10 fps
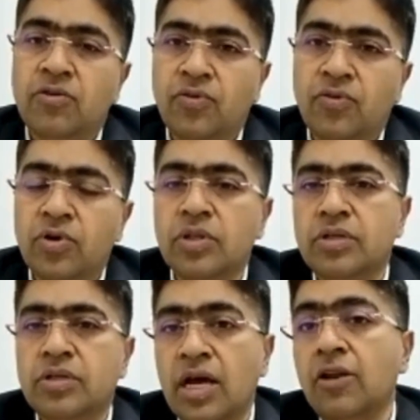for the
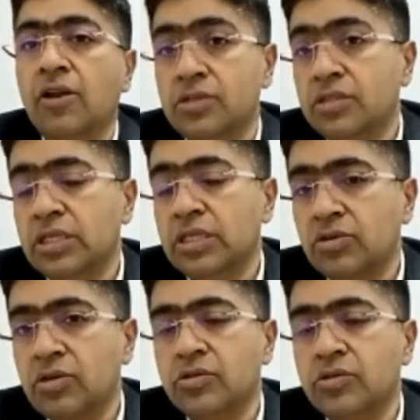trial logistics
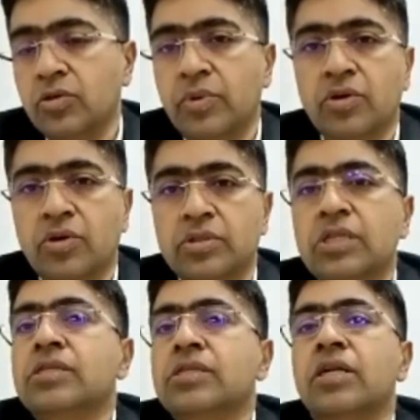also, because
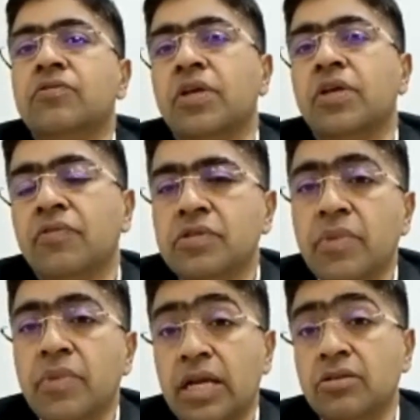these kind of events
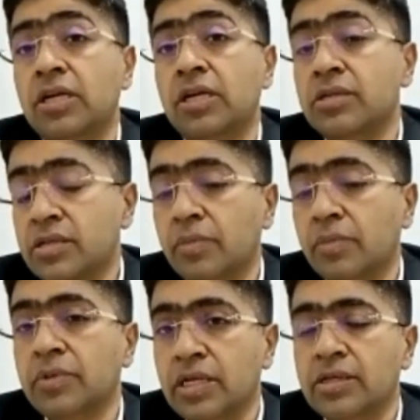may actually disrupt
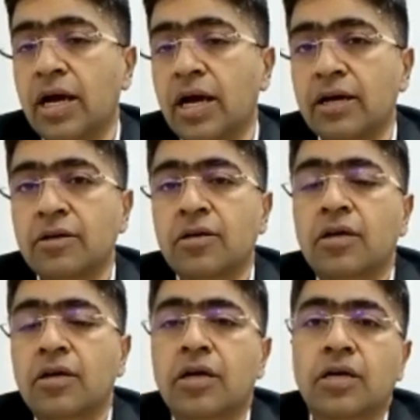the entire
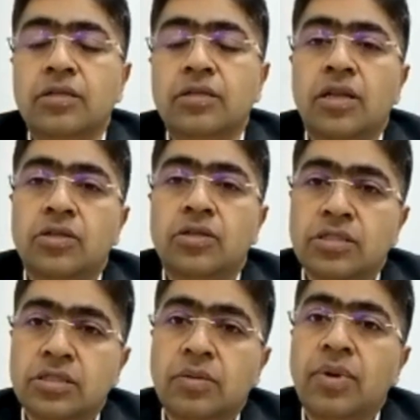the
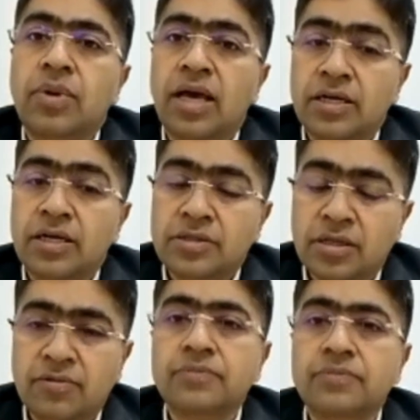logistic plan itself.